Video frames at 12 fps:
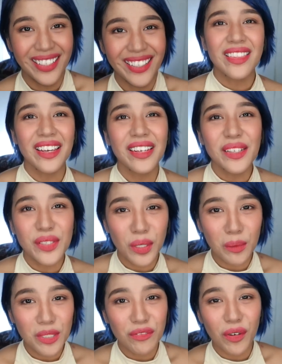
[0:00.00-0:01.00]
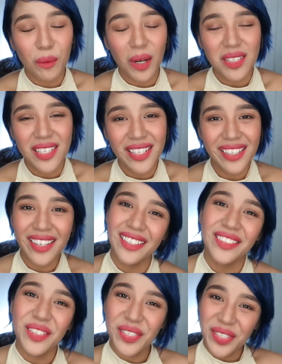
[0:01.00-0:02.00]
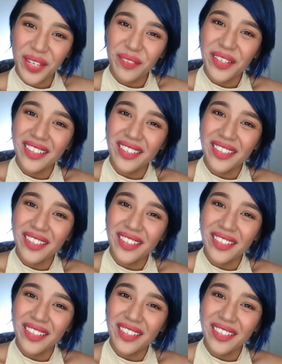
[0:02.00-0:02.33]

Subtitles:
Thank you so much for watching, and you stay